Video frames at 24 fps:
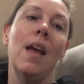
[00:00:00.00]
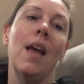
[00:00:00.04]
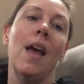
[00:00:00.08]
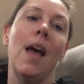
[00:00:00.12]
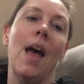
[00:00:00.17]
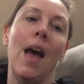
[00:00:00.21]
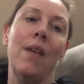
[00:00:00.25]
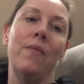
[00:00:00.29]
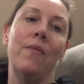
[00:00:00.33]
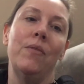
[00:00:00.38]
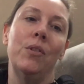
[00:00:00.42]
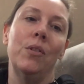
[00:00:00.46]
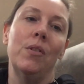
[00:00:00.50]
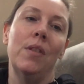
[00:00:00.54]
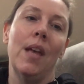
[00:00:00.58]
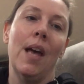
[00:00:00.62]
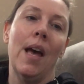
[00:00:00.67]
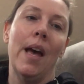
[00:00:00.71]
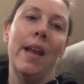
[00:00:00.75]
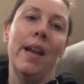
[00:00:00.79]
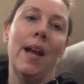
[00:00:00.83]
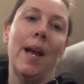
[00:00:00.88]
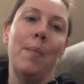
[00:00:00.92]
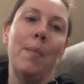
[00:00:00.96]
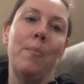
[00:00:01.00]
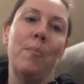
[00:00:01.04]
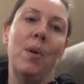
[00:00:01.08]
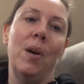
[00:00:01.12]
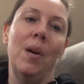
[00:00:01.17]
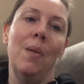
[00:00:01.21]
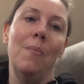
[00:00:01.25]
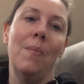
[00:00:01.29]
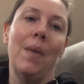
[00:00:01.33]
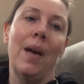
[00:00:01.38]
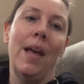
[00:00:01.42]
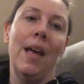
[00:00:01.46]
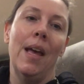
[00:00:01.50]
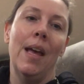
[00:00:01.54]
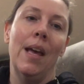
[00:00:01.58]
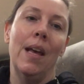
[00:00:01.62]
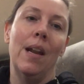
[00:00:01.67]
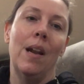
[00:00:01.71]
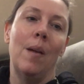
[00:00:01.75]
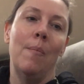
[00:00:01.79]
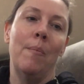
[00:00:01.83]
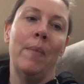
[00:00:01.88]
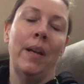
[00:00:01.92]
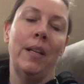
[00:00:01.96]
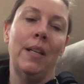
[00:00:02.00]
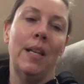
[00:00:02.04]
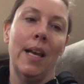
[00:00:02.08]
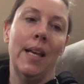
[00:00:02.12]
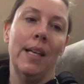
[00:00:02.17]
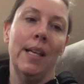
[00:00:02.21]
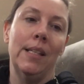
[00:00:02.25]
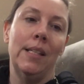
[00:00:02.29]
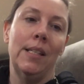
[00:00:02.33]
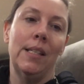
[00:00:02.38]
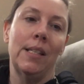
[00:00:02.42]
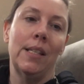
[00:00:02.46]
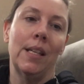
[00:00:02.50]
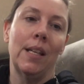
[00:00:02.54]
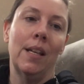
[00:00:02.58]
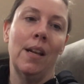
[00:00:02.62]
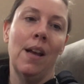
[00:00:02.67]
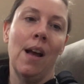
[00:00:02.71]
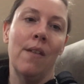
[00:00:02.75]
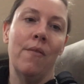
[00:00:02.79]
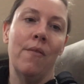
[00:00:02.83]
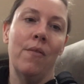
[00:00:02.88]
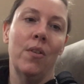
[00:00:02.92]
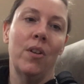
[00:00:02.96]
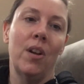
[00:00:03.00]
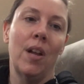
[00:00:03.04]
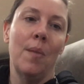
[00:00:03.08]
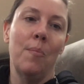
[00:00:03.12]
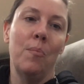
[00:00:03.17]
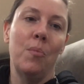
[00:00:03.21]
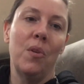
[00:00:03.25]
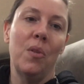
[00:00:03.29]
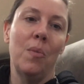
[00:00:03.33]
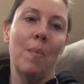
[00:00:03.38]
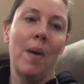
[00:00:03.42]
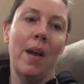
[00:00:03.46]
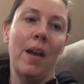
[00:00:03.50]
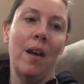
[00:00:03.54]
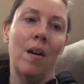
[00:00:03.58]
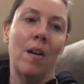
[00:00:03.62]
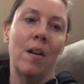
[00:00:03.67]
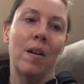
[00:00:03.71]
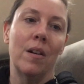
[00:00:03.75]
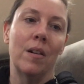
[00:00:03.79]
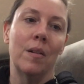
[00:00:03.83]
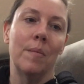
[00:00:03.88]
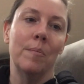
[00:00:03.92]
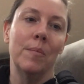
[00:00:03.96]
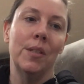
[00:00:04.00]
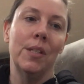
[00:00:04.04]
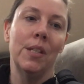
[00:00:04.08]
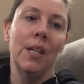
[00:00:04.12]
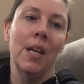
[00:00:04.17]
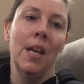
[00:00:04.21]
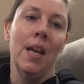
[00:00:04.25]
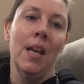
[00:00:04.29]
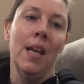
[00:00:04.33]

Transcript: After that, I put my head on my desk and covered up with my arms,